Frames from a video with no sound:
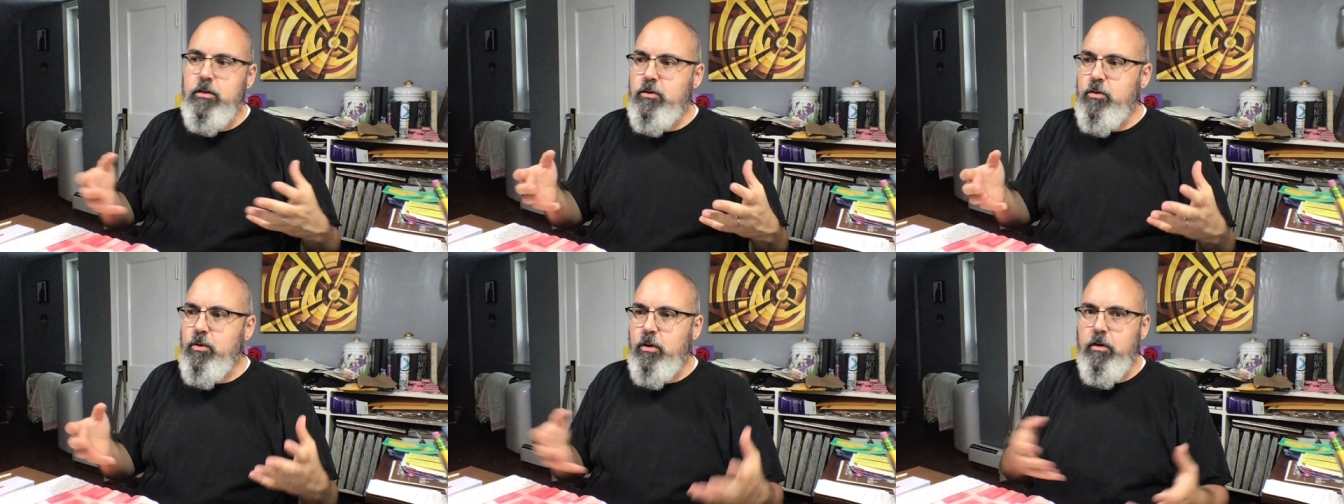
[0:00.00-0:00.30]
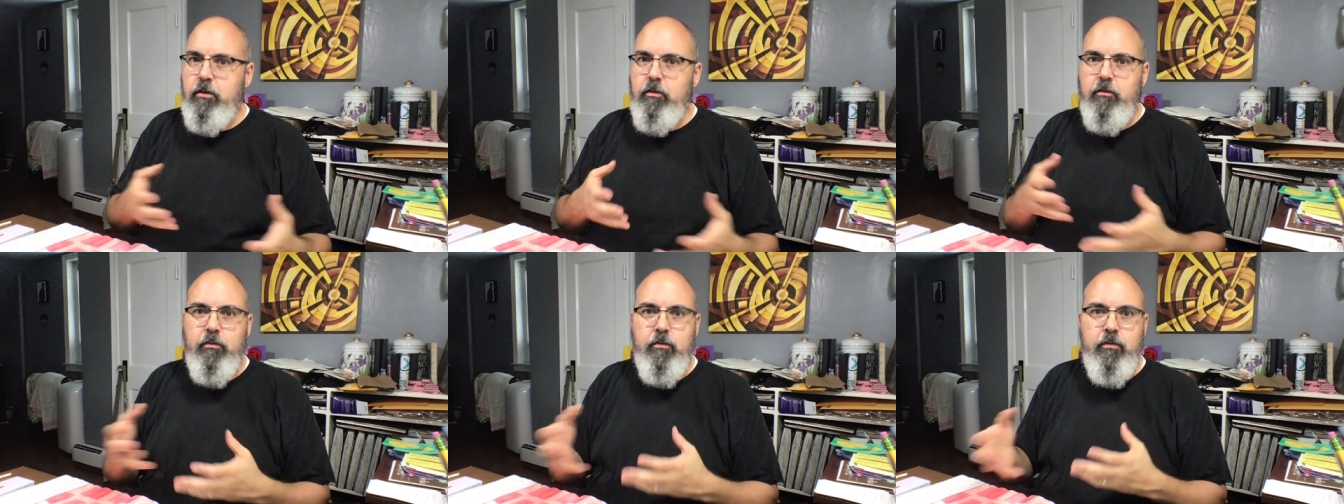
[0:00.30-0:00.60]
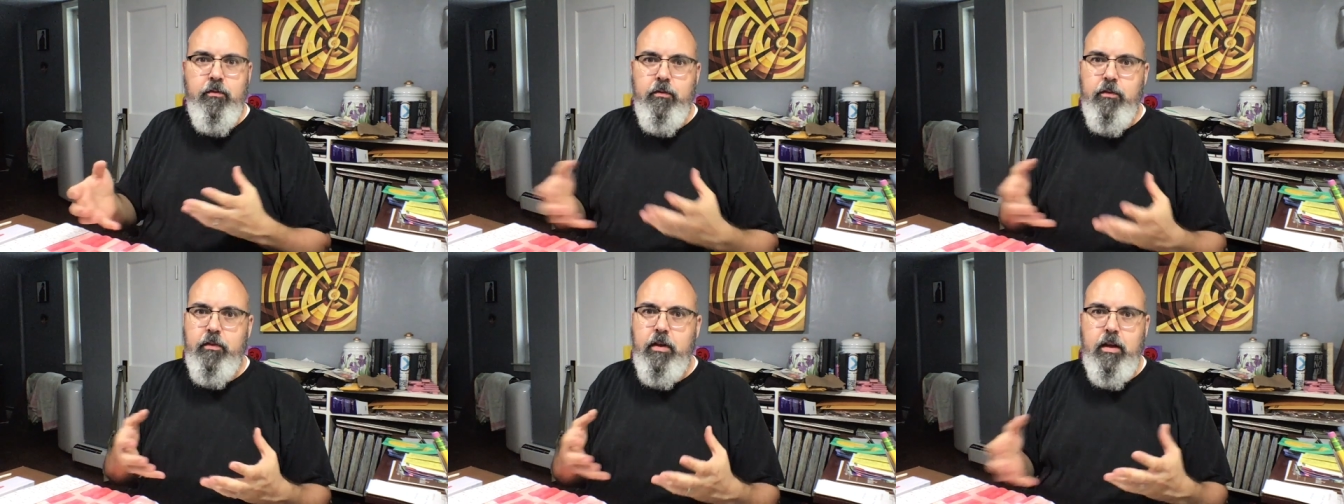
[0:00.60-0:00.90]
sort of
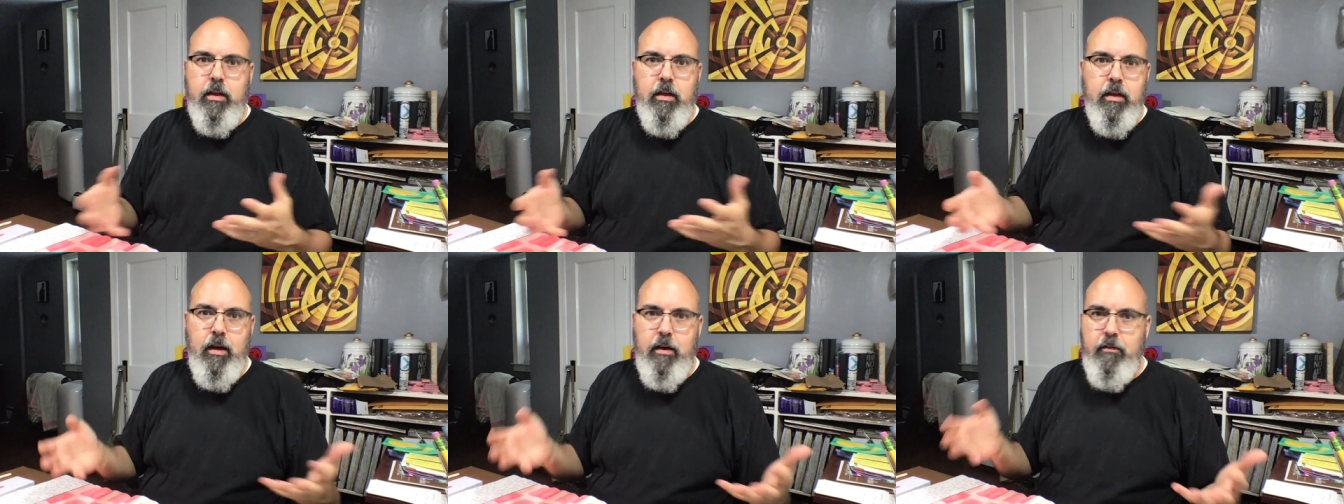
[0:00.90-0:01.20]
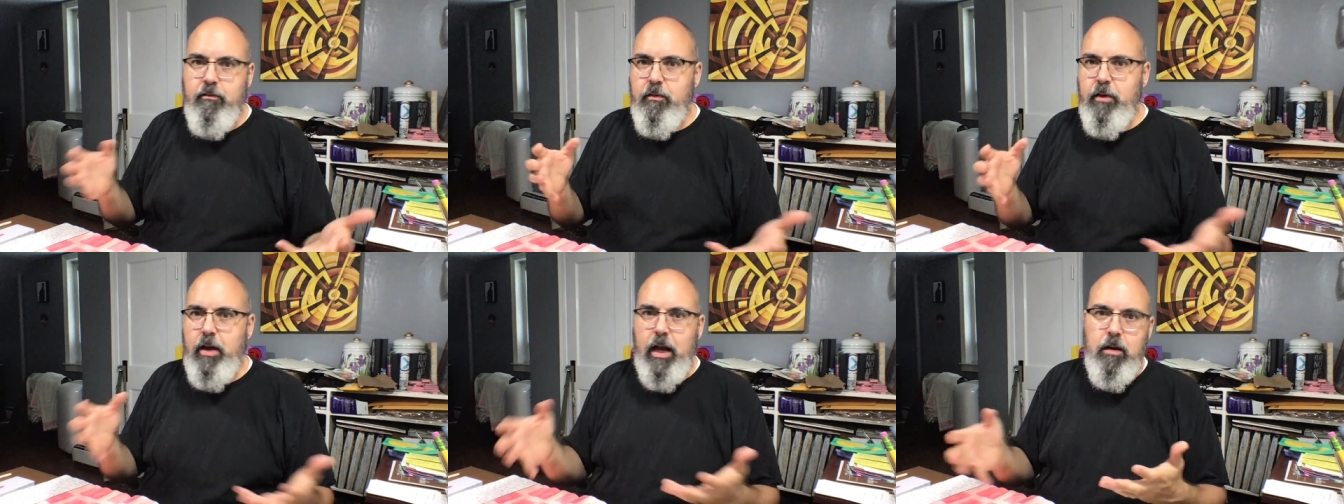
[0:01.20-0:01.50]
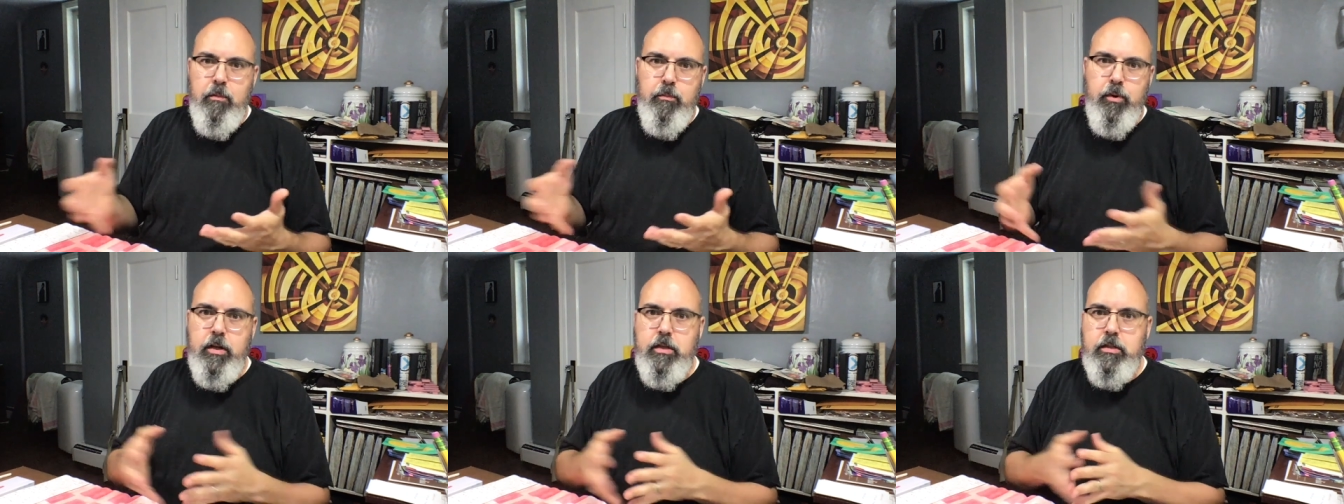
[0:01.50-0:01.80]
I've kind
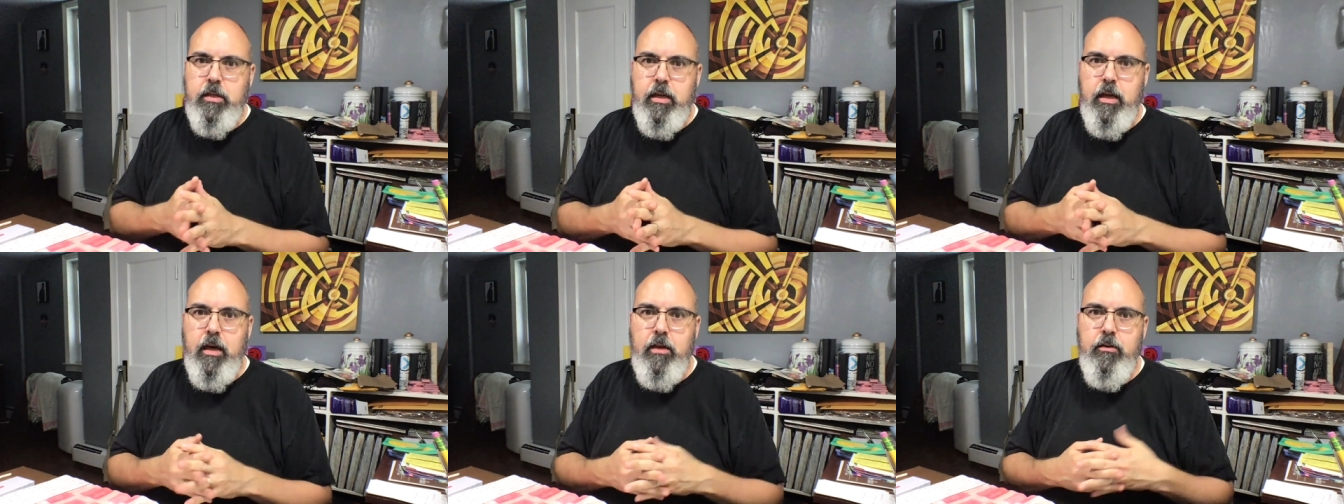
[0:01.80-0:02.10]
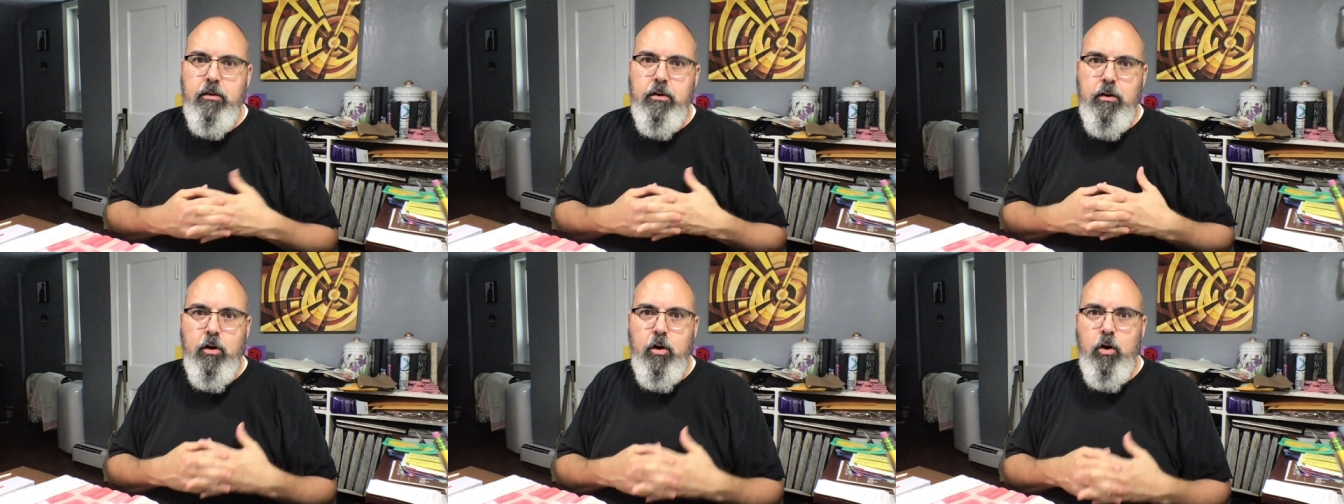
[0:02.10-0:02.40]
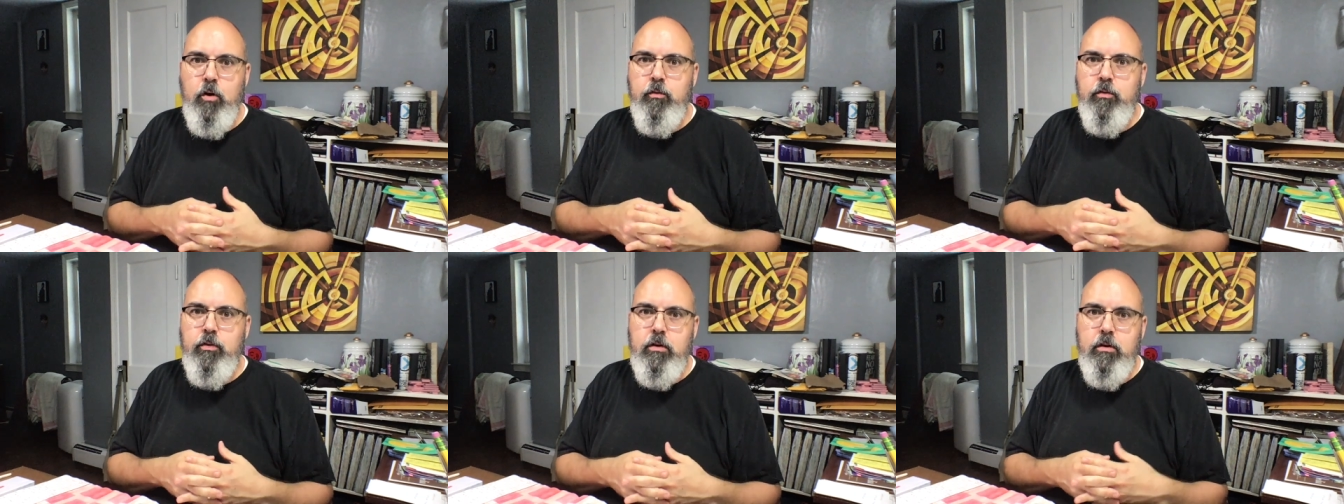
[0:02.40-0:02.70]
of put it together
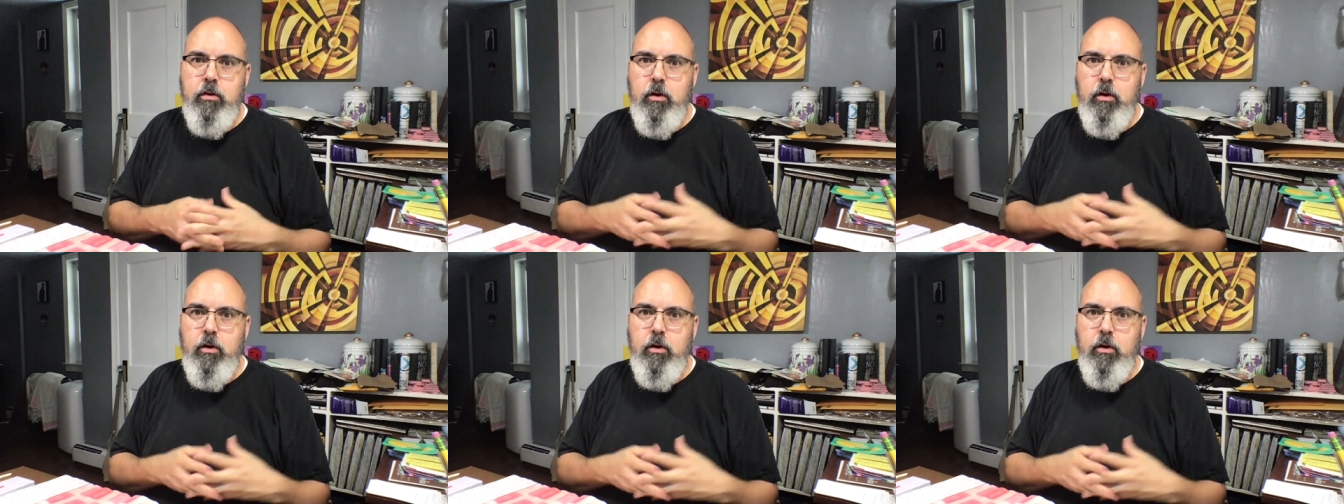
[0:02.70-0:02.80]
over